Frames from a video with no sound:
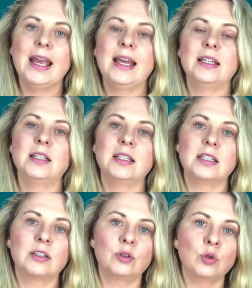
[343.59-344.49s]
and
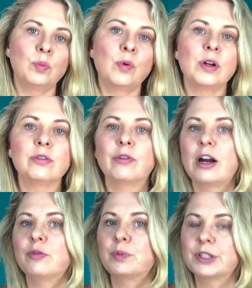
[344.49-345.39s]
is
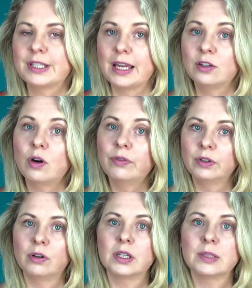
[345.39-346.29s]
2.5% of the
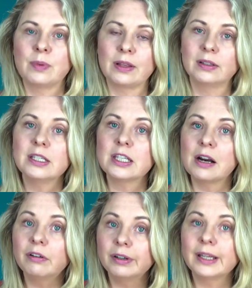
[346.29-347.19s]
gross monthly
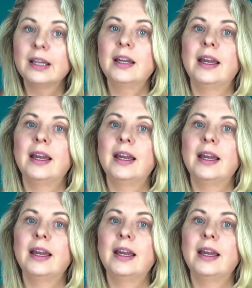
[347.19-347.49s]
salary